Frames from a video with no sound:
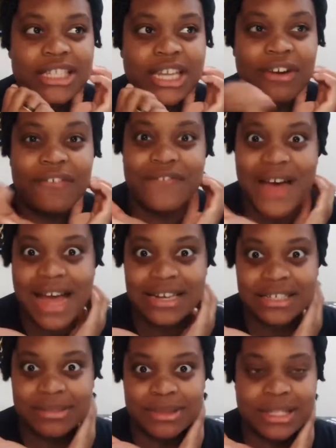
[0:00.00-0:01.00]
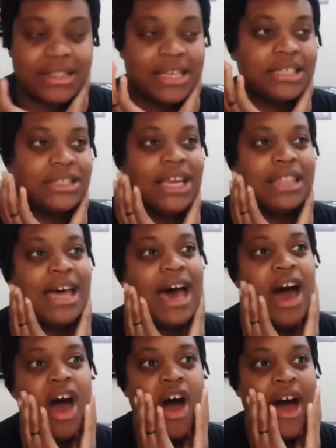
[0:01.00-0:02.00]
of fandoms and things like
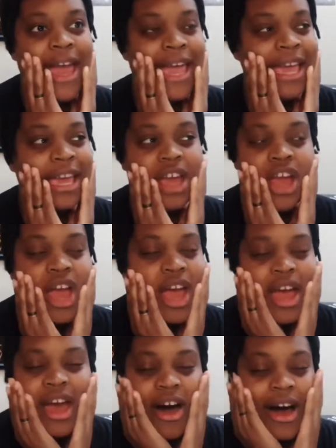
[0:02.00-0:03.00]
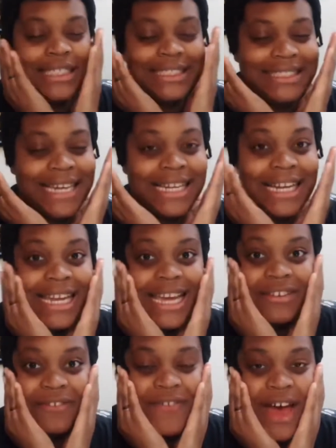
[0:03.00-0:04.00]
that. I steered clear
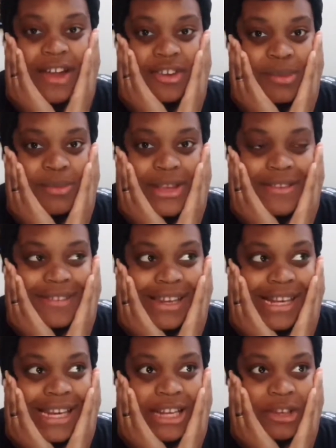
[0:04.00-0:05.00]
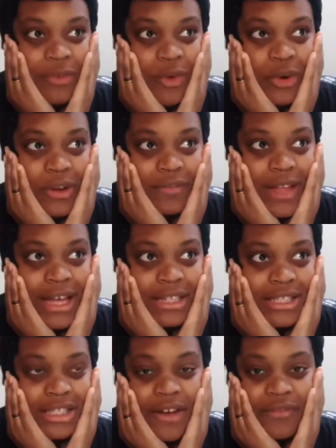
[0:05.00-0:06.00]
of fandoms. I steered clear of all of that
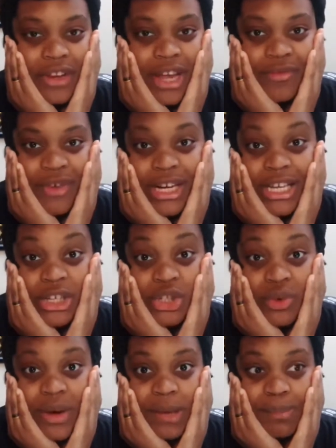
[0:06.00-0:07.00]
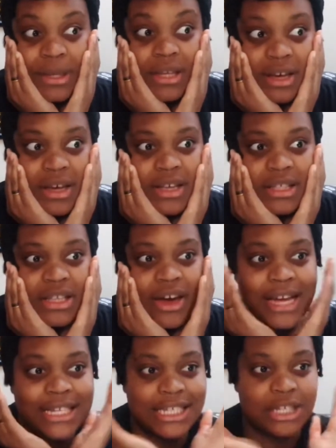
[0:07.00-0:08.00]
stuff that I really enjoyed because
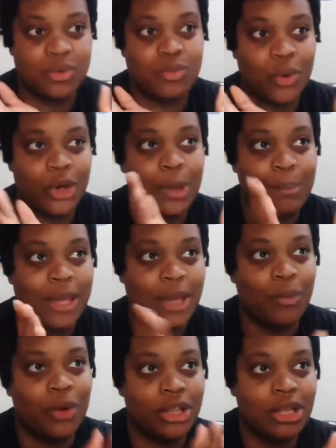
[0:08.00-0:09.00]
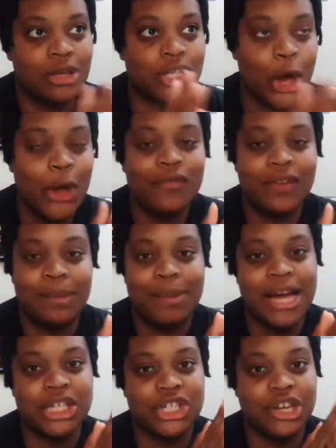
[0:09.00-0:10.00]
I didn't want to be one of those overly
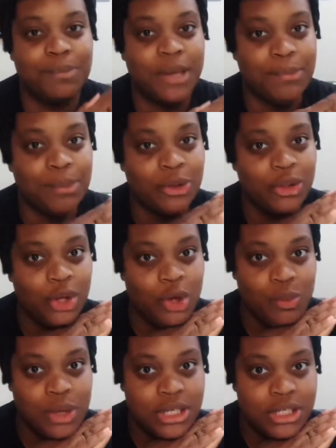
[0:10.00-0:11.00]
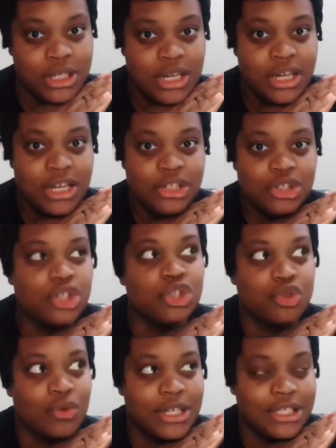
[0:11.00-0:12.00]
passionate people who would
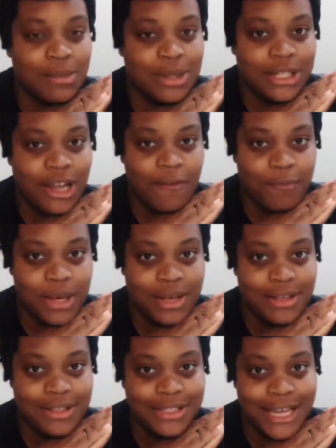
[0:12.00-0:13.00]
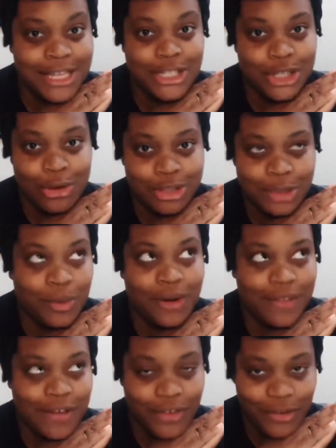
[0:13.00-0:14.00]
destroy someone's life because they insulted one of
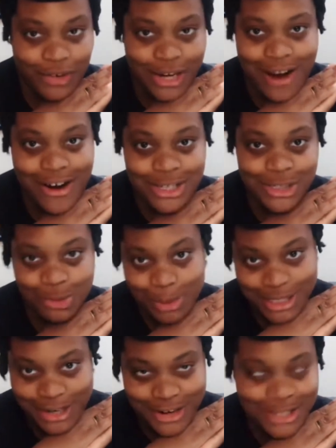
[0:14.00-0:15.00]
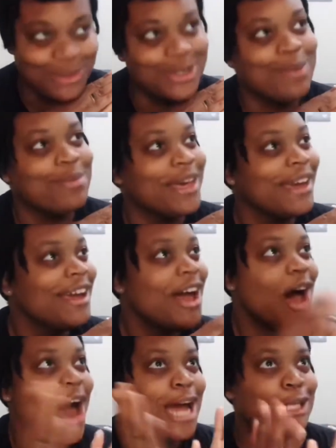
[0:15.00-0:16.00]
their favorite characters from a series or something.
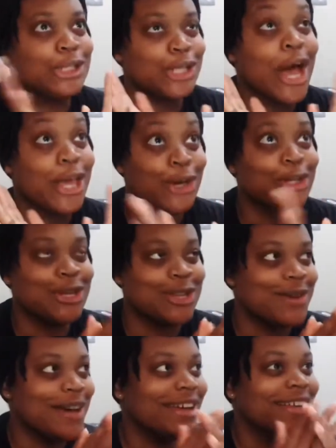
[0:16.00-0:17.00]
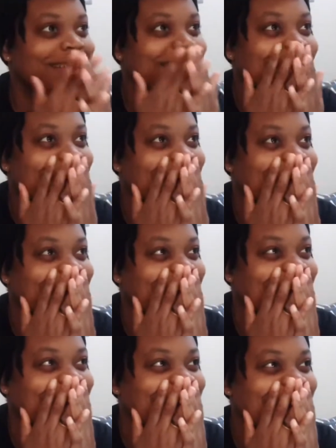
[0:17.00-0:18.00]
I couldn't do
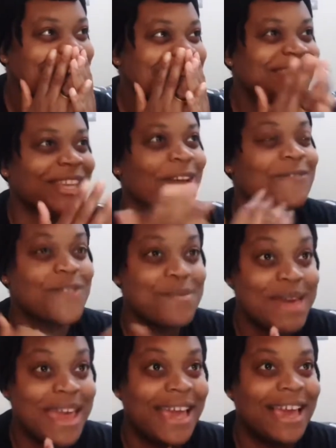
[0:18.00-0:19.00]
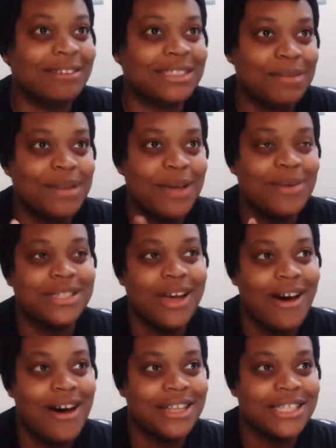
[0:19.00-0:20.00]
it. So for me, if somebody were to
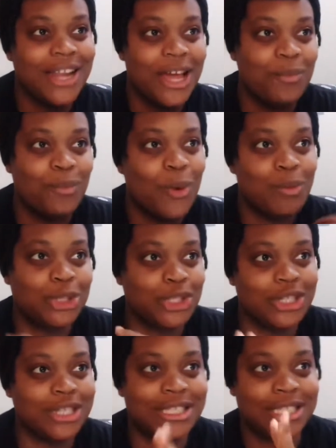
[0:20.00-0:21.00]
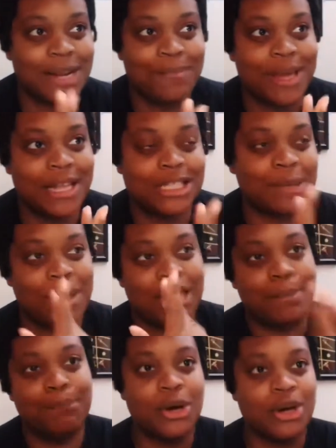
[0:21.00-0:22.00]
ask, like, what would you consider to be the
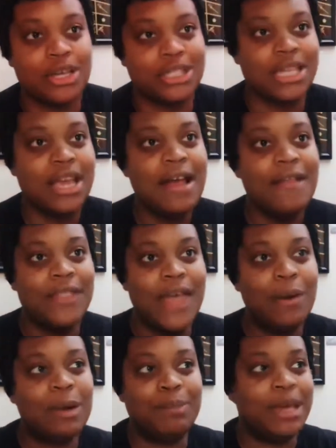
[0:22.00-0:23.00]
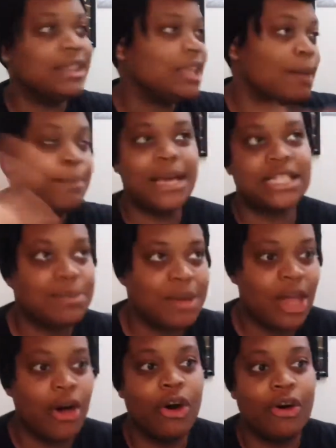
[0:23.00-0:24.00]
books that would be the epitome
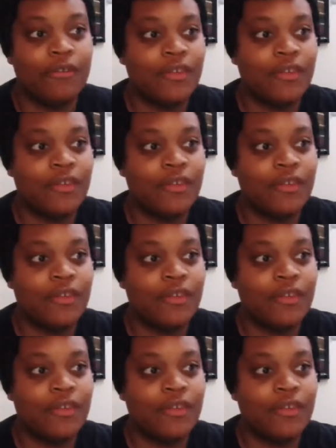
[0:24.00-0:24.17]
of